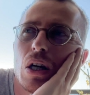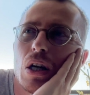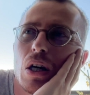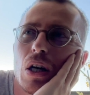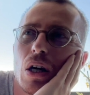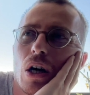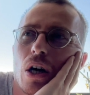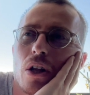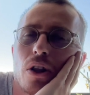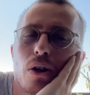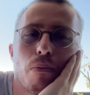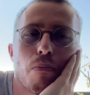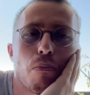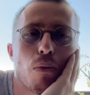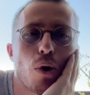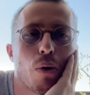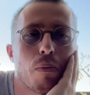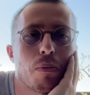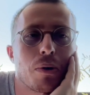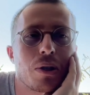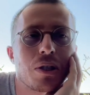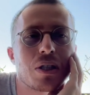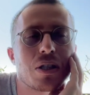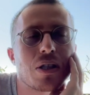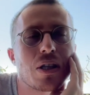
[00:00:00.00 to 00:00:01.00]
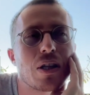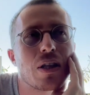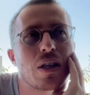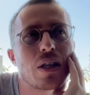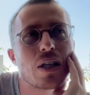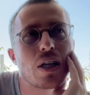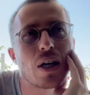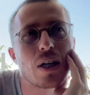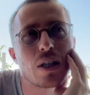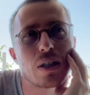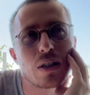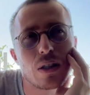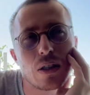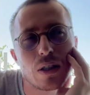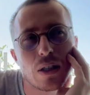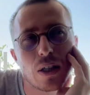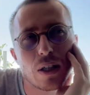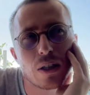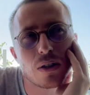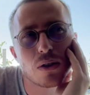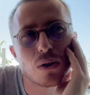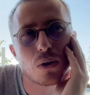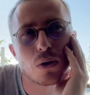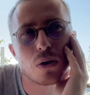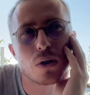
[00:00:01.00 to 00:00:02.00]
on the moments and the
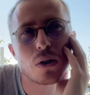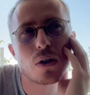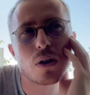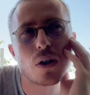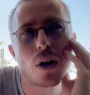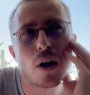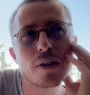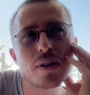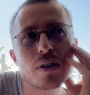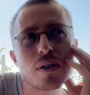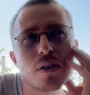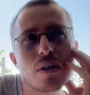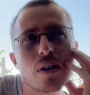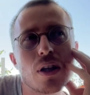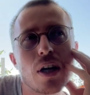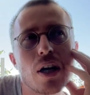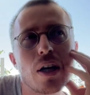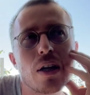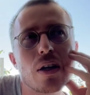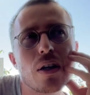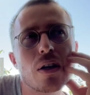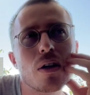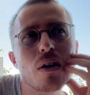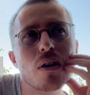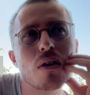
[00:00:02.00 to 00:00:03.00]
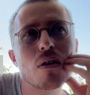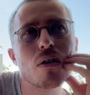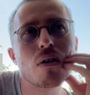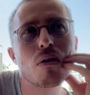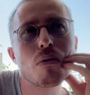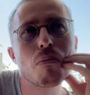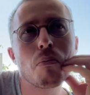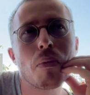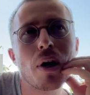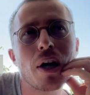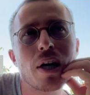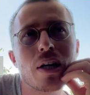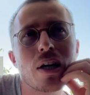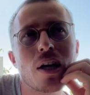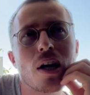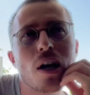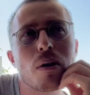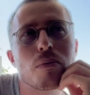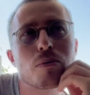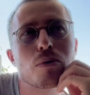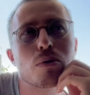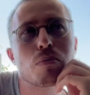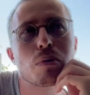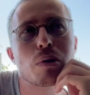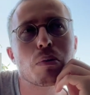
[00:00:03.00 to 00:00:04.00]
ideas or the thoughts that Mind
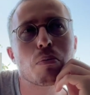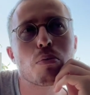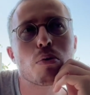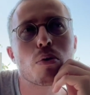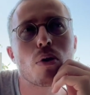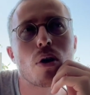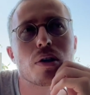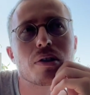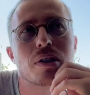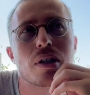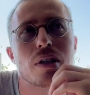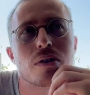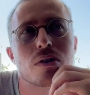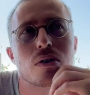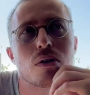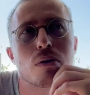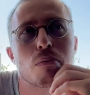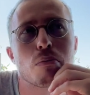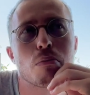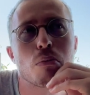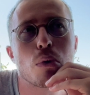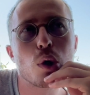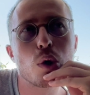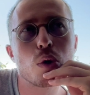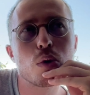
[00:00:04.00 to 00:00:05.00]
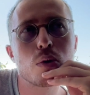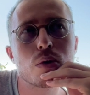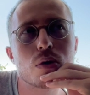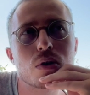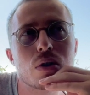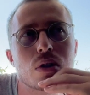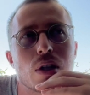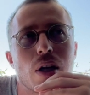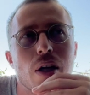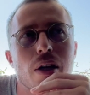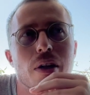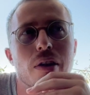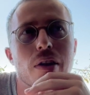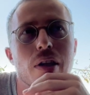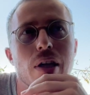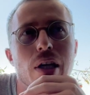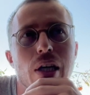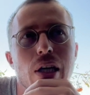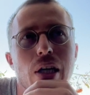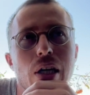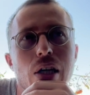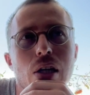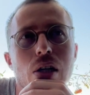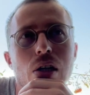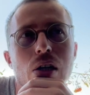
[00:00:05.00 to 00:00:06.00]
helps me process the most. And I
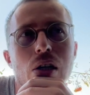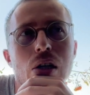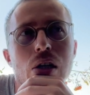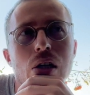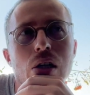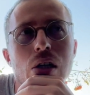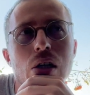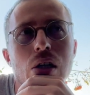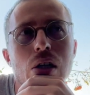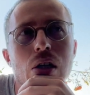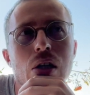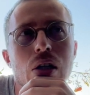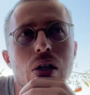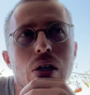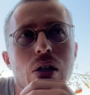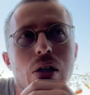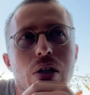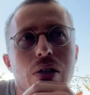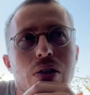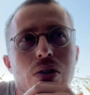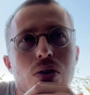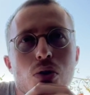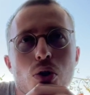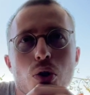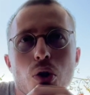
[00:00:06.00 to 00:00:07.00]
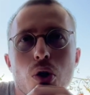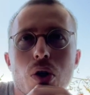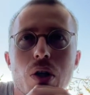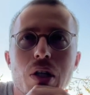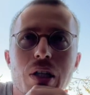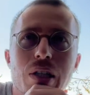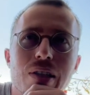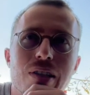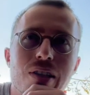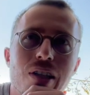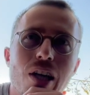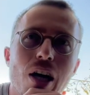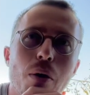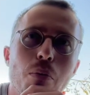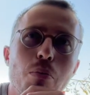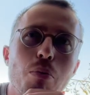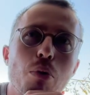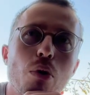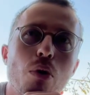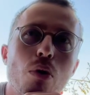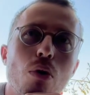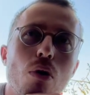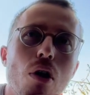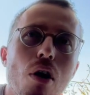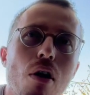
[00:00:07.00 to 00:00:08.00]
think this is a good
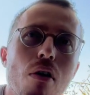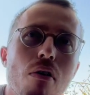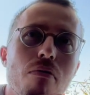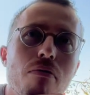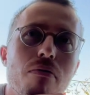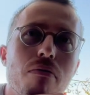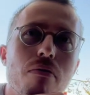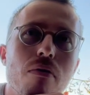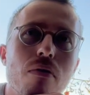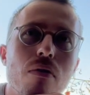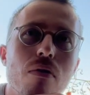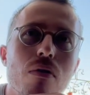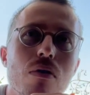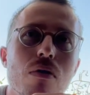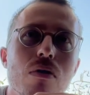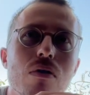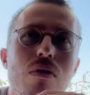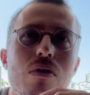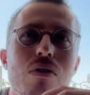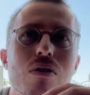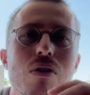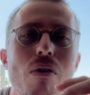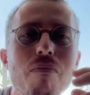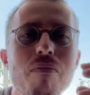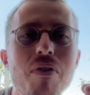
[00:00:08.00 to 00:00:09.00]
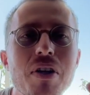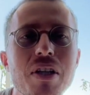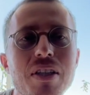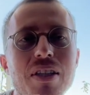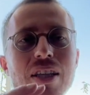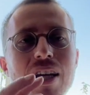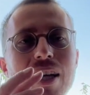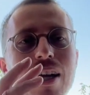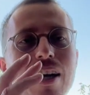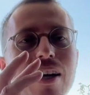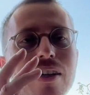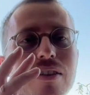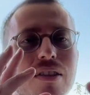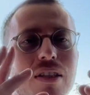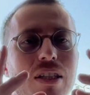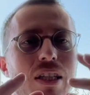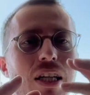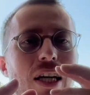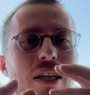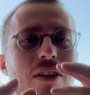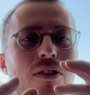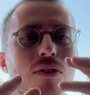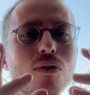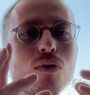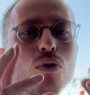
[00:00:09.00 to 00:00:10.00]
example of something that has,
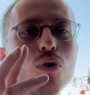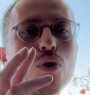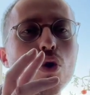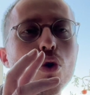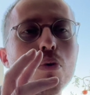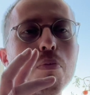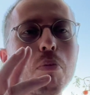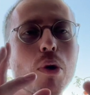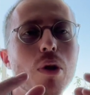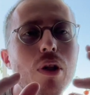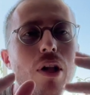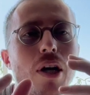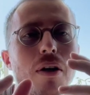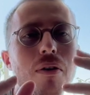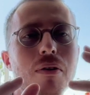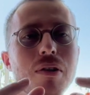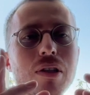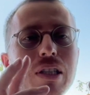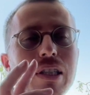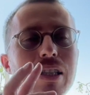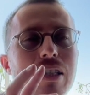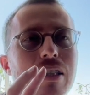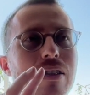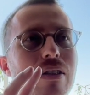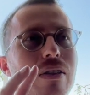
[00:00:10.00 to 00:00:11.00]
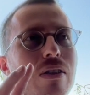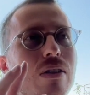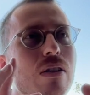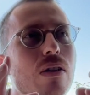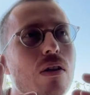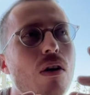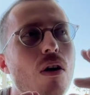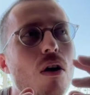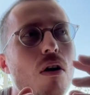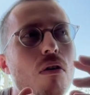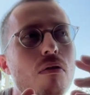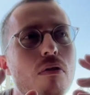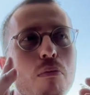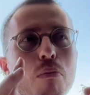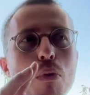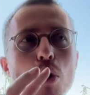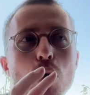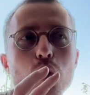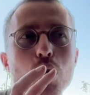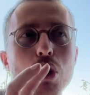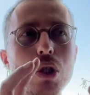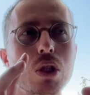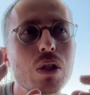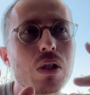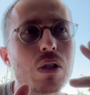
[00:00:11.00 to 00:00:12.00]
again, two polarities of
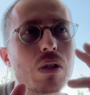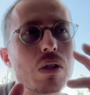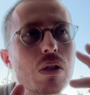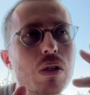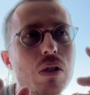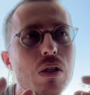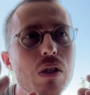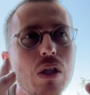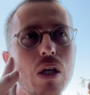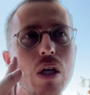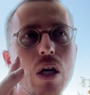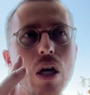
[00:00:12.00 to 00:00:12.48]
emotions